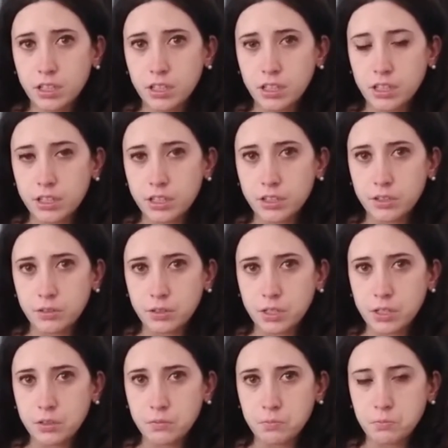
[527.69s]
You know,
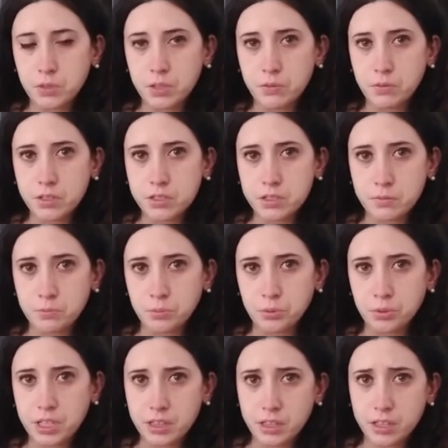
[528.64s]
he wasn't
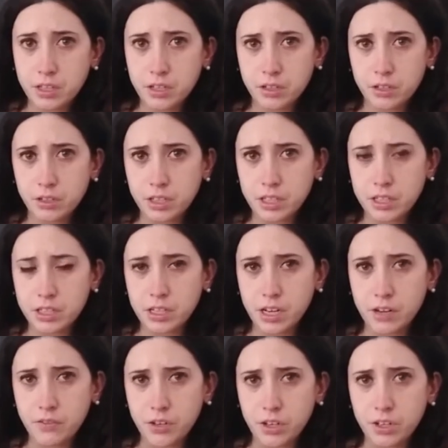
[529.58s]
breathing, or he didn't
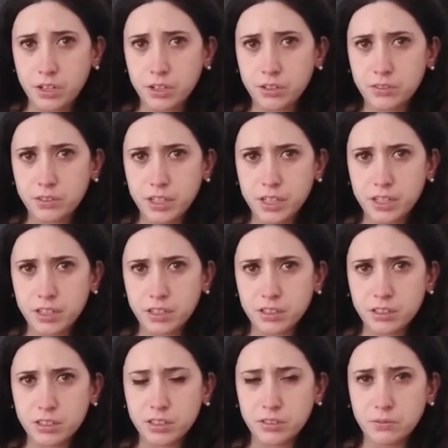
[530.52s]
have a heart rate,
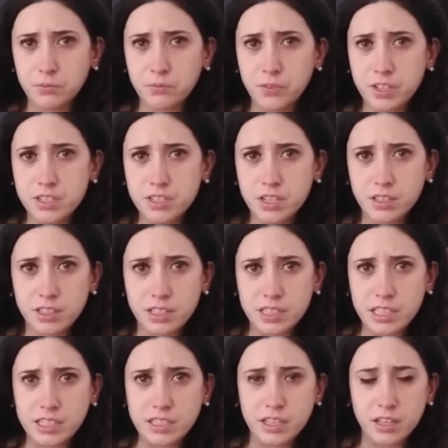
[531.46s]
or, you know, I'm fuzzy on the
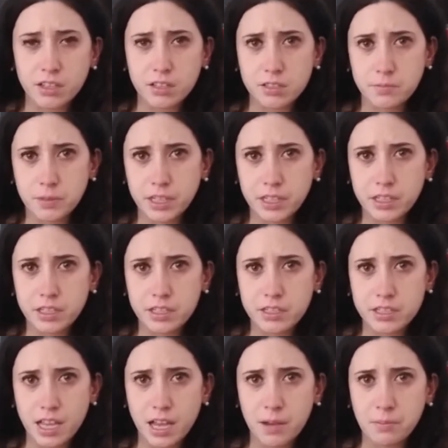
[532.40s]
details, but
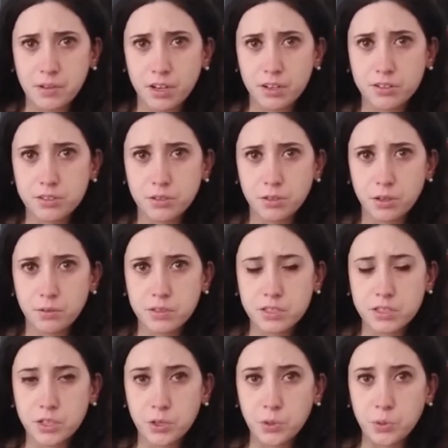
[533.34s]
his APGAR score was
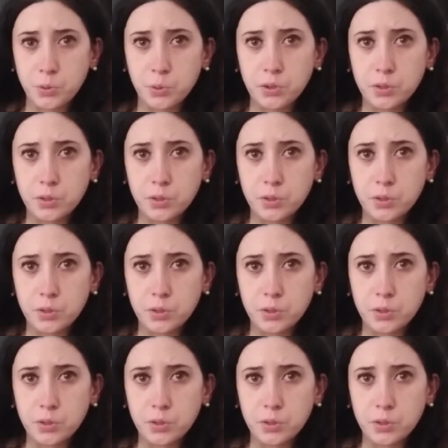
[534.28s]
2.